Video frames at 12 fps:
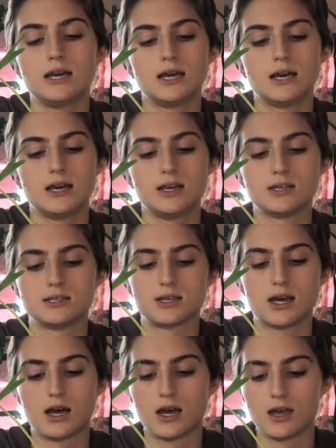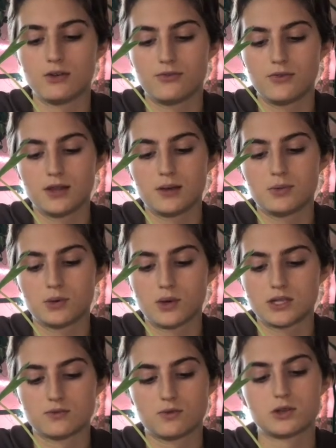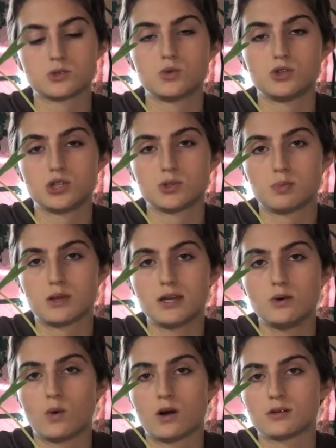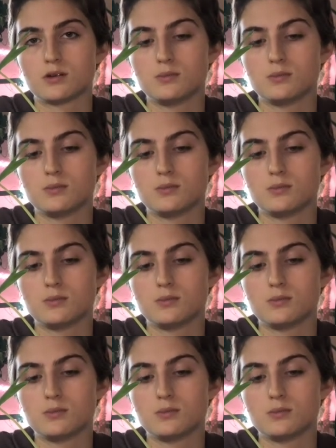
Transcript: is I fill up the reservoirs with just plain water